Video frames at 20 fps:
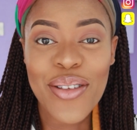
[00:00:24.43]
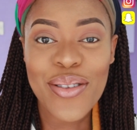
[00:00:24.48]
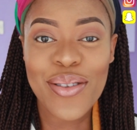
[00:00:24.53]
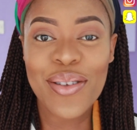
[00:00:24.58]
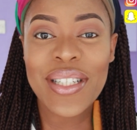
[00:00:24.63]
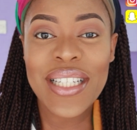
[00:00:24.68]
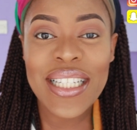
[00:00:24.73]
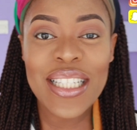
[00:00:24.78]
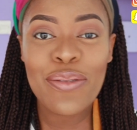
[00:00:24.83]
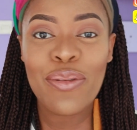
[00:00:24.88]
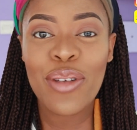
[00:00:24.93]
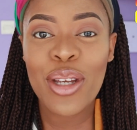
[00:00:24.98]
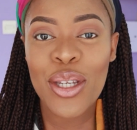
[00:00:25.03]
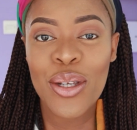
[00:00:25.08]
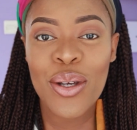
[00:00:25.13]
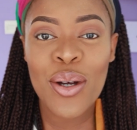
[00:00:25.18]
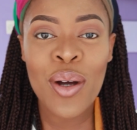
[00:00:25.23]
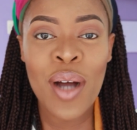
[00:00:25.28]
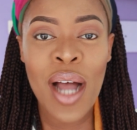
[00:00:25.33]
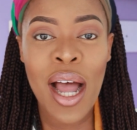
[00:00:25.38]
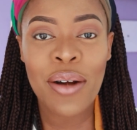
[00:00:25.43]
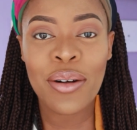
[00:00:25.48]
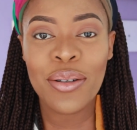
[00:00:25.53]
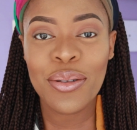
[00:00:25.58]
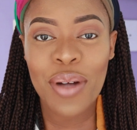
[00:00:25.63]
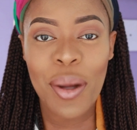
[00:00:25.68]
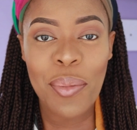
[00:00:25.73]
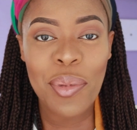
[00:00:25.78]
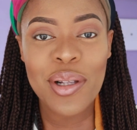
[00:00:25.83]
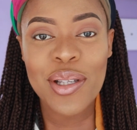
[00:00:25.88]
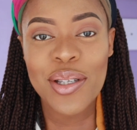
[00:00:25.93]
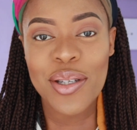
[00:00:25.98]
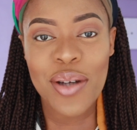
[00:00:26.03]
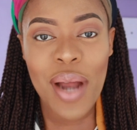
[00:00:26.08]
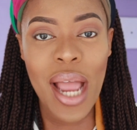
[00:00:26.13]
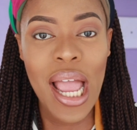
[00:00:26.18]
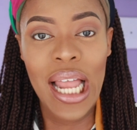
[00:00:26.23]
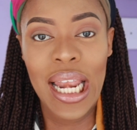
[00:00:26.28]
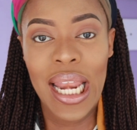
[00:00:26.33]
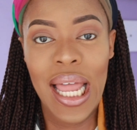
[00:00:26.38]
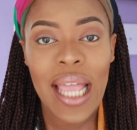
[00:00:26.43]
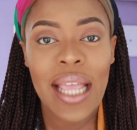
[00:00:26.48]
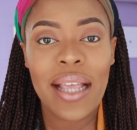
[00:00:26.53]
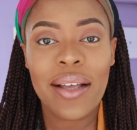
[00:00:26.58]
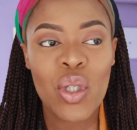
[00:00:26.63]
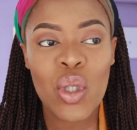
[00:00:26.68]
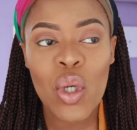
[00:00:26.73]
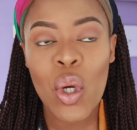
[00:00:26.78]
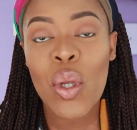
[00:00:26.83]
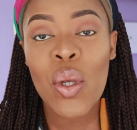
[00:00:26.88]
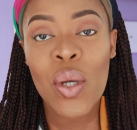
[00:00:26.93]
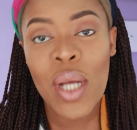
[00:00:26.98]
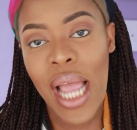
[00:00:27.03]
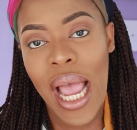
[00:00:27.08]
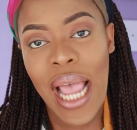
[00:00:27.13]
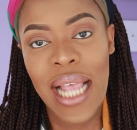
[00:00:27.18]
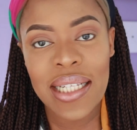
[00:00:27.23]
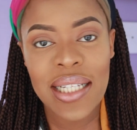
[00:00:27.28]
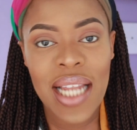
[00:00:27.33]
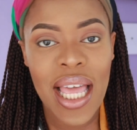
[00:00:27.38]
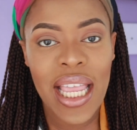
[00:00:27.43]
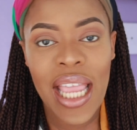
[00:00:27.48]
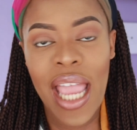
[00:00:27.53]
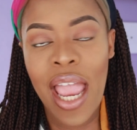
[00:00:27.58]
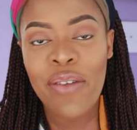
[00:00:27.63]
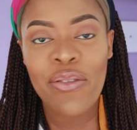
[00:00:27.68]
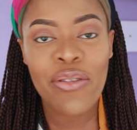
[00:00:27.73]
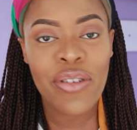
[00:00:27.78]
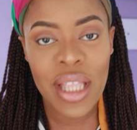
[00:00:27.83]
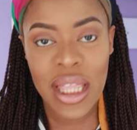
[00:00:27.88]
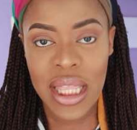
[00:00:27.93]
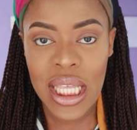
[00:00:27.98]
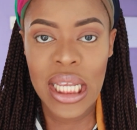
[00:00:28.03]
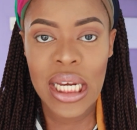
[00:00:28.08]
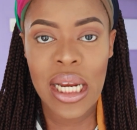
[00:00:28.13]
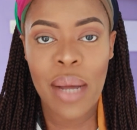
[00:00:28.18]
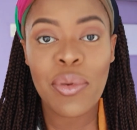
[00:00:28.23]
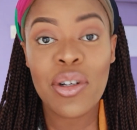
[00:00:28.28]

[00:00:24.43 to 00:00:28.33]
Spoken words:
So this video, I don't know, I'm going to try and like show you guys like everything.